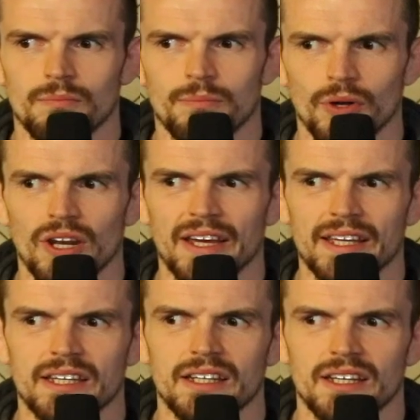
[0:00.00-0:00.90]
but
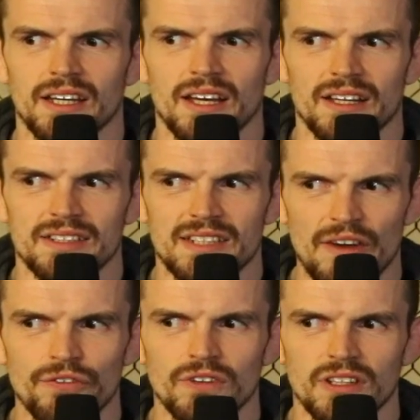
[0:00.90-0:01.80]
like
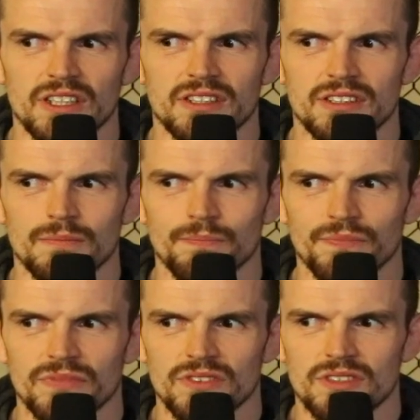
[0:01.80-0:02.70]
definitely the
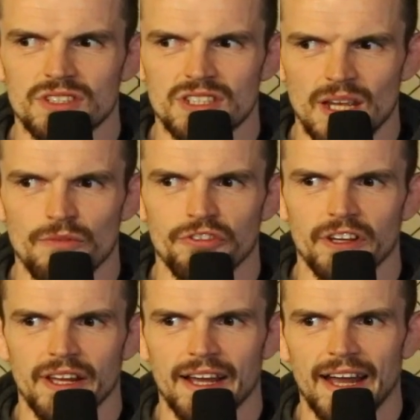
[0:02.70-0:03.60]
same
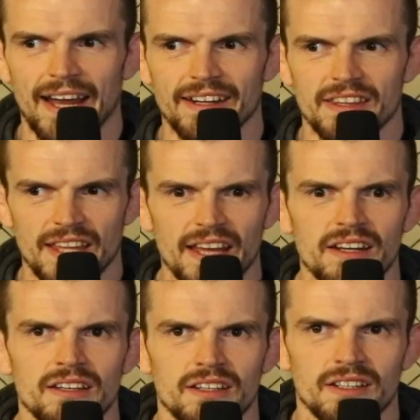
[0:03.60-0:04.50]
feeling I had
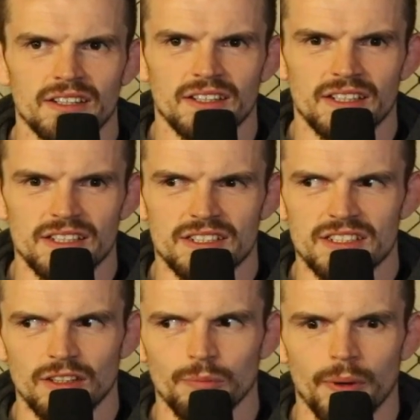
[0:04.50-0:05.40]
then is
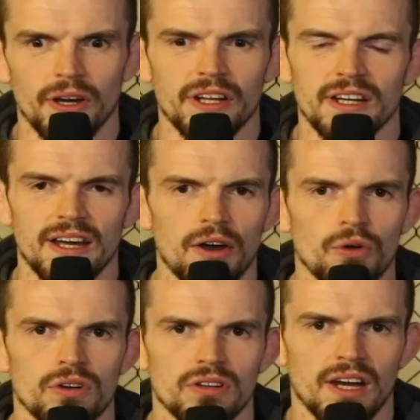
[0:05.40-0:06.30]
still burning
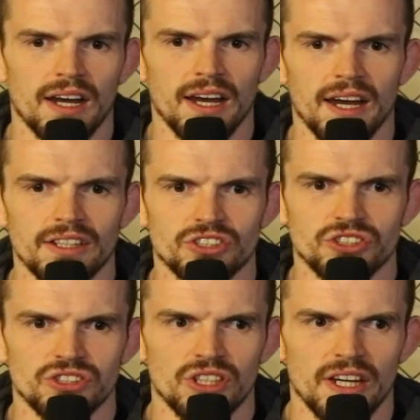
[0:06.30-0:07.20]
now. I
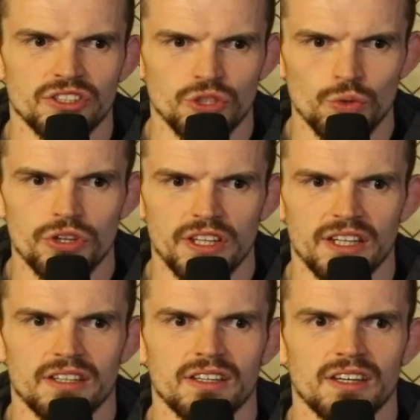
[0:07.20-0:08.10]
do
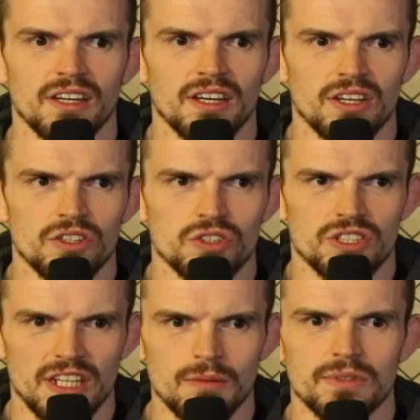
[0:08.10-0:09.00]
think
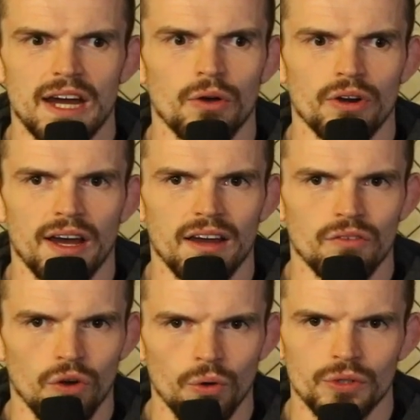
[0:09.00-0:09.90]
deep down
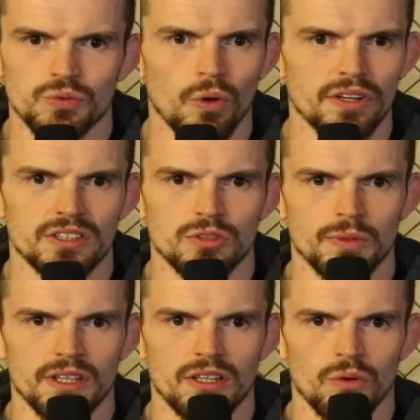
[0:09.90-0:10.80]
I've always wanted to
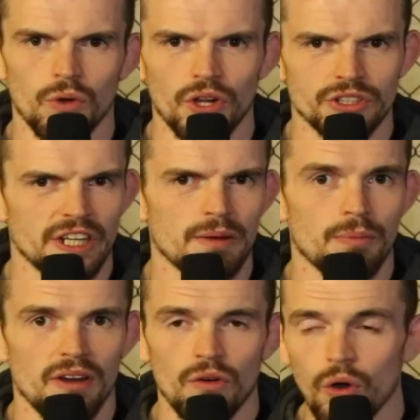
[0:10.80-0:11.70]
be a world
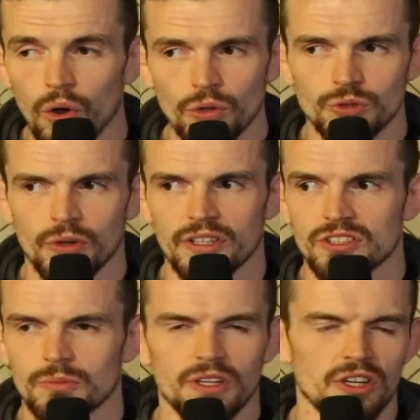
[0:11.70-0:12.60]
champ. I've always wanted
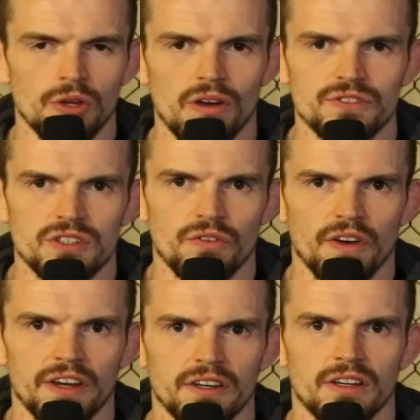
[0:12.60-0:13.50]
to be a UFC
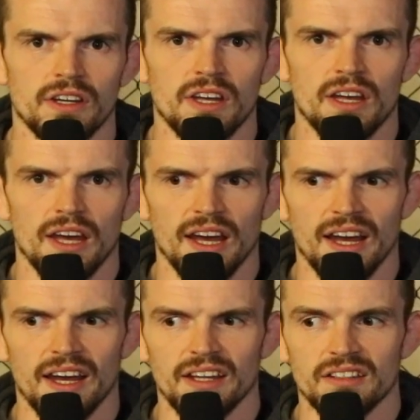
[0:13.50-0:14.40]
fighter,
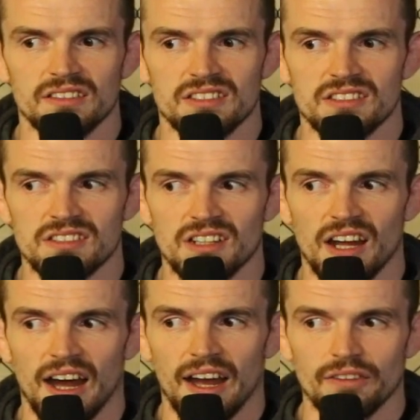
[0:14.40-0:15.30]
and
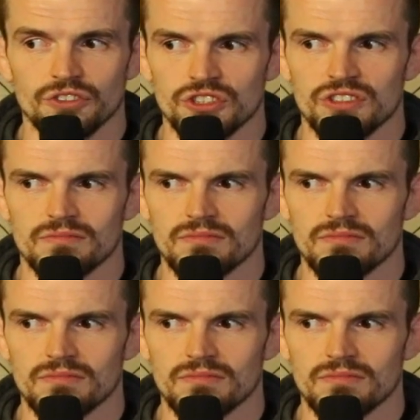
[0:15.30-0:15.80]
I've just